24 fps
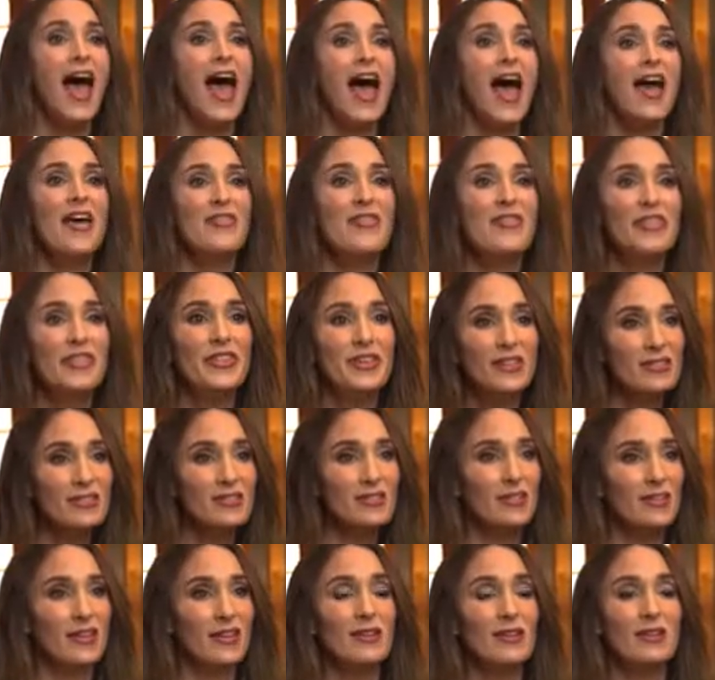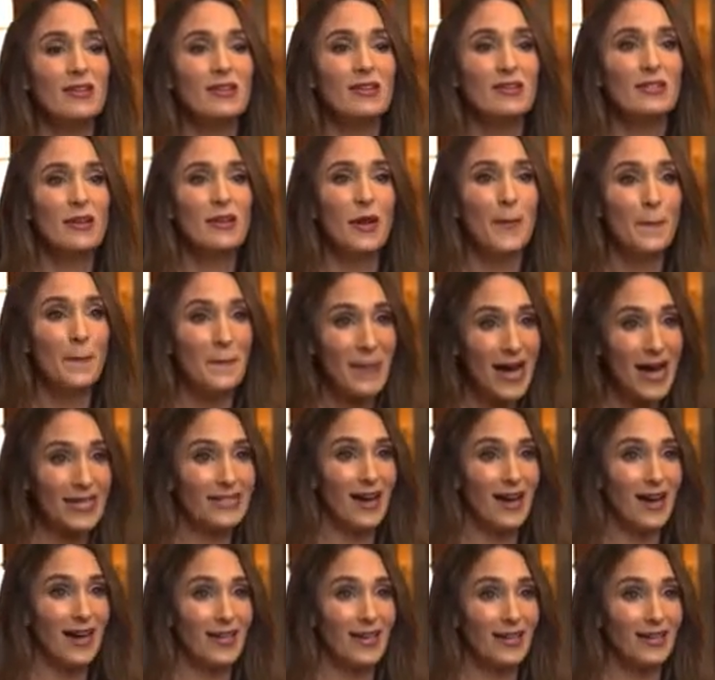And this is my
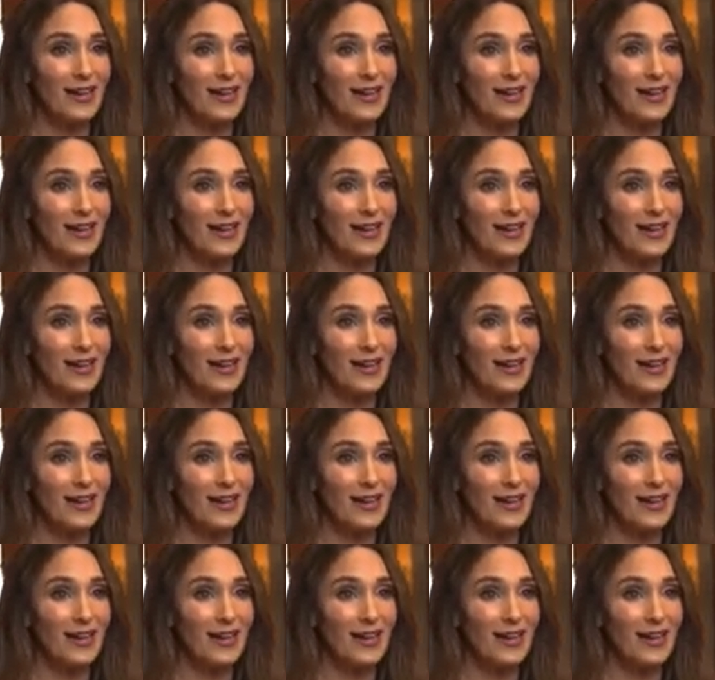diet.